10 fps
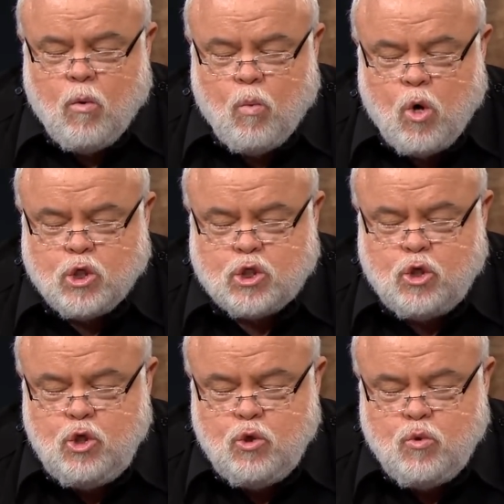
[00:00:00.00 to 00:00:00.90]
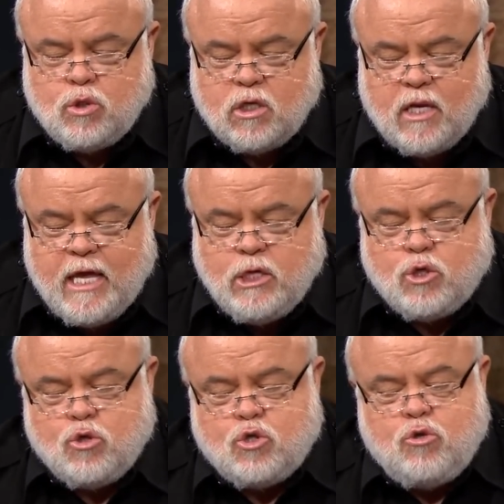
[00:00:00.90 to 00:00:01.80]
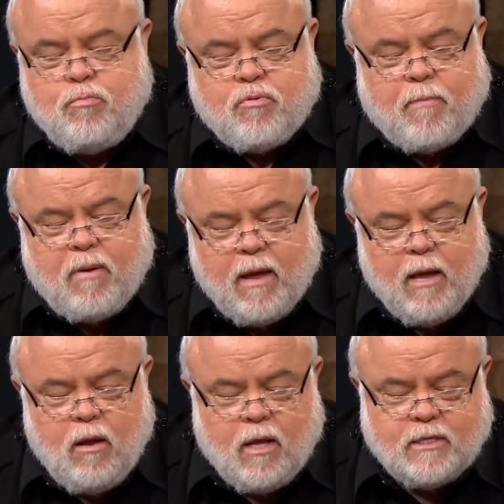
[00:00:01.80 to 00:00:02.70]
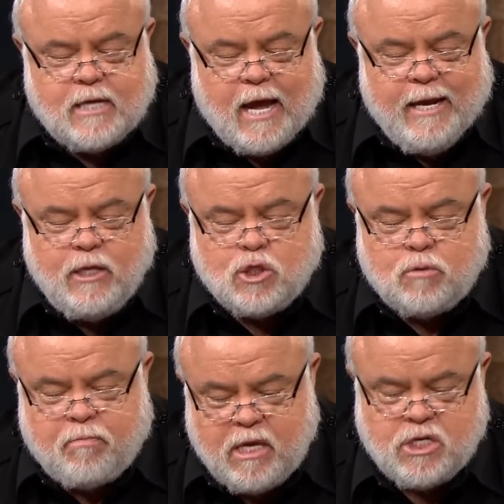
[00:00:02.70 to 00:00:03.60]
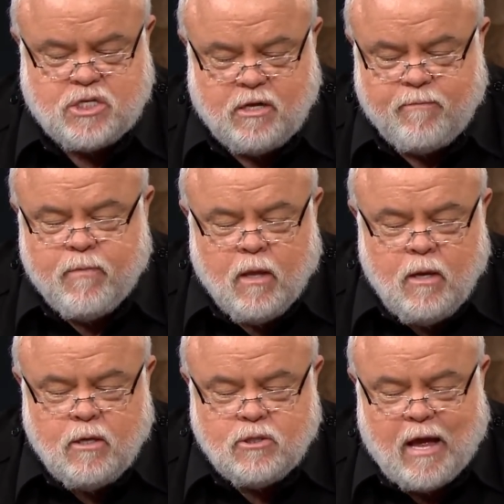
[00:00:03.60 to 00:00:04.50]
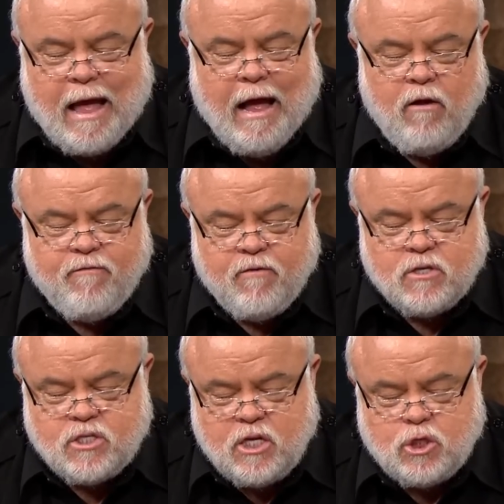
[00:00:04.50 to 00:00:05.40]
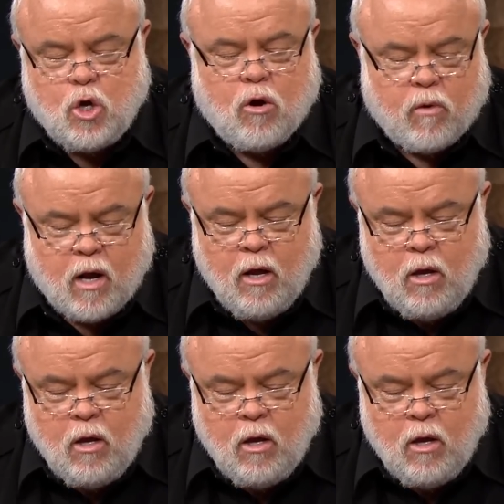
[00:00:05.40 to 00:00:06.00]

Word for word: wants to use lasers to propel a tiny spaceship to Alpha Centauri.